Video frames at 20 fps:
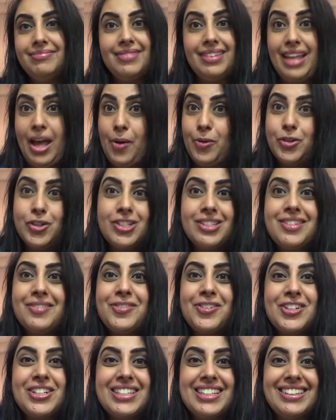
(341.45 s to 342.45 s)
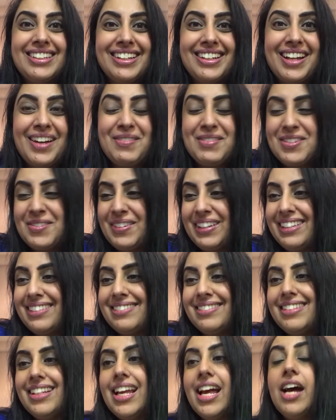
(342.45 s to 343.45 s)
That was just the first thing that came to me.
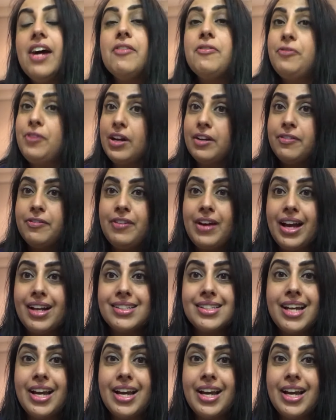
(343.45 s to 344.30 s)
Fun fact,